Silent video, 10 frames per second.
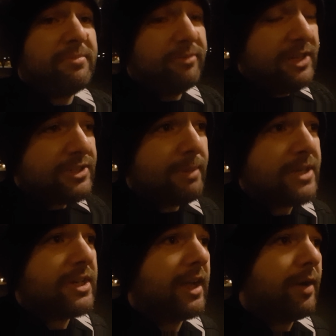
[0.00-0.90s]
feature
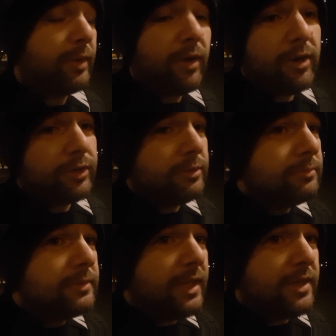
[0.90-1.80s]
matching, I will argue,
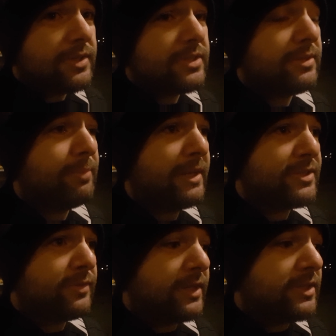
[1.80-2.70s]
is the
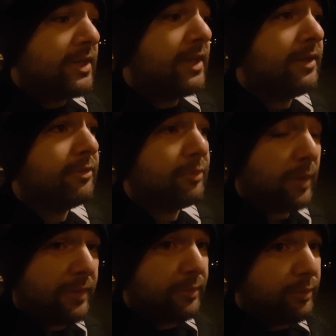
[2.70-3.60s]
biggest threat.
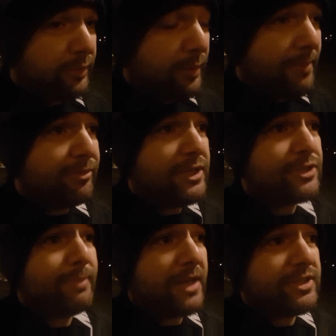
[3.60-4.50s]
Well, the web
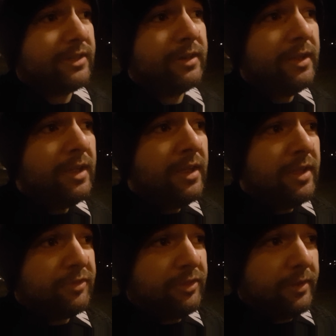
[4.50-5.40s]
feature matching
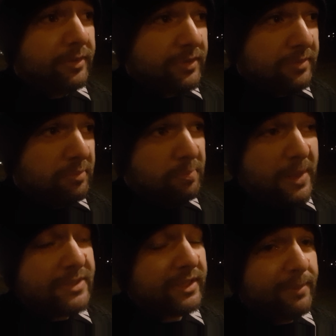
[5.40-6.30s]

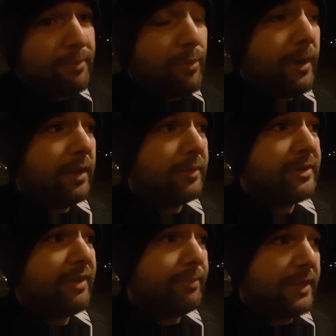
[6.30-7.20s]
basically mobile
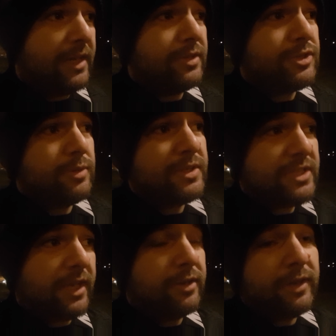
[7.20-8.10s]
development into a
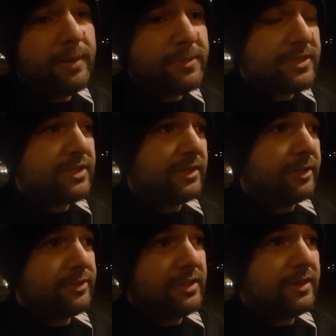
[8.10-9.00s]
secondary position,
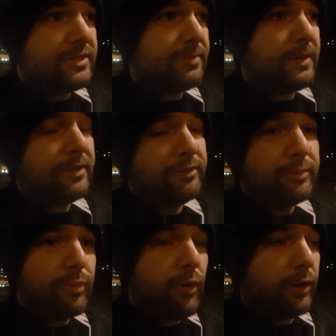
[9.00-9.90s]
because there is a bit of a
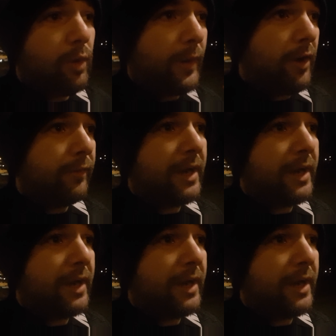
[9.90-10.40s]
war going on